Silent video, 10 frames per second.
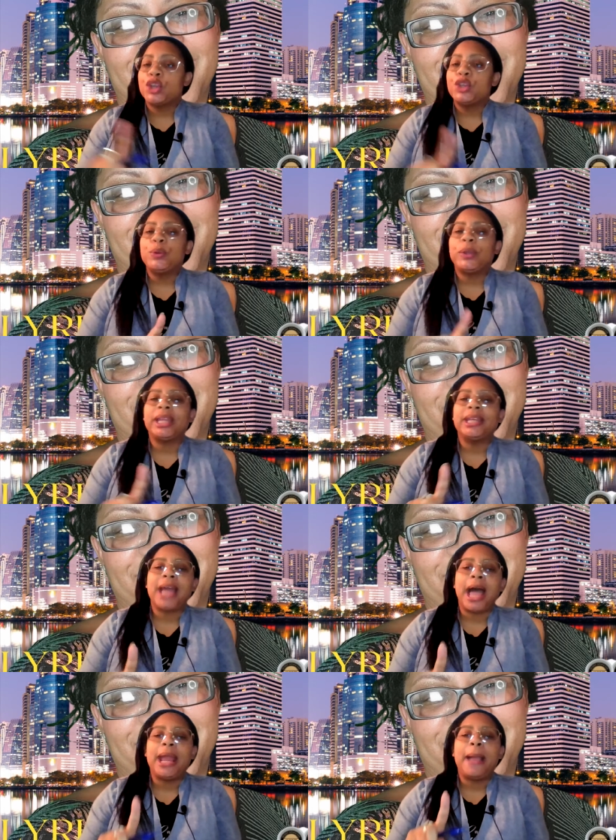You
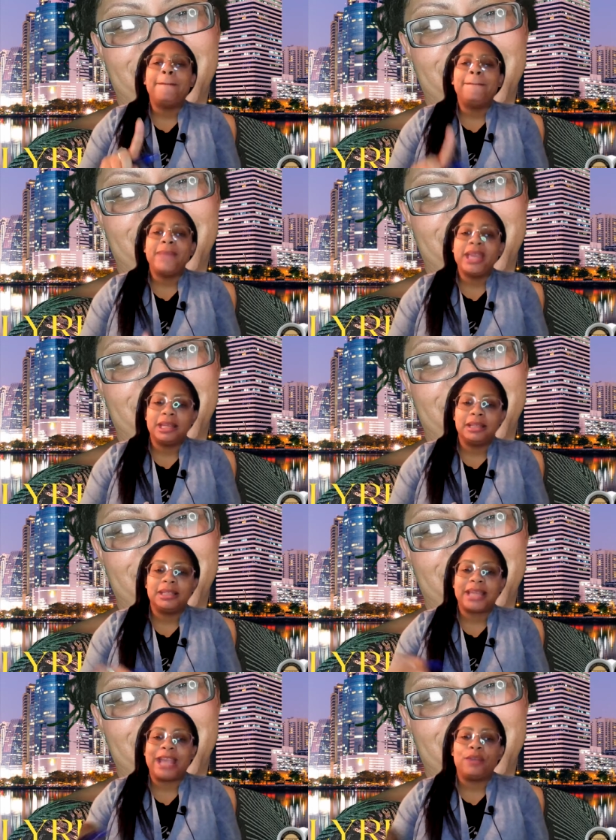cannot
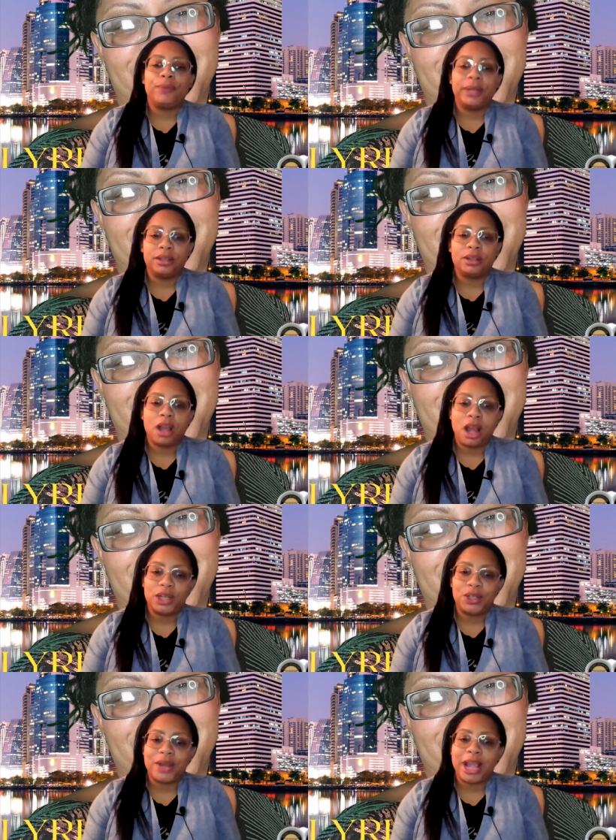amend a written
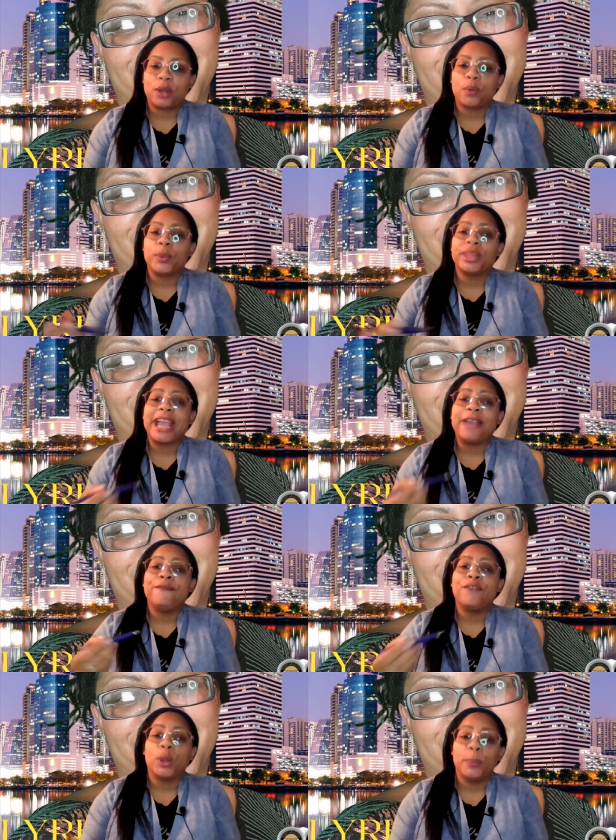contract with a
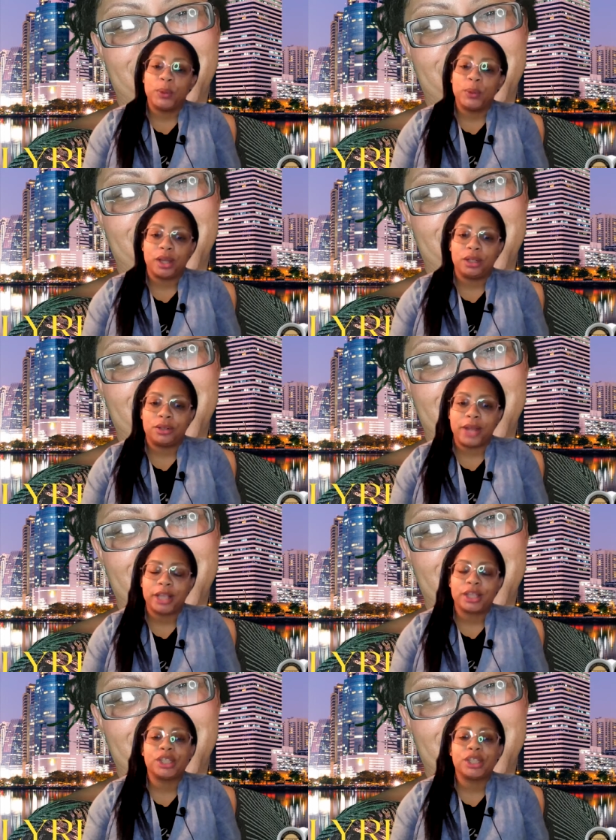verbal contract.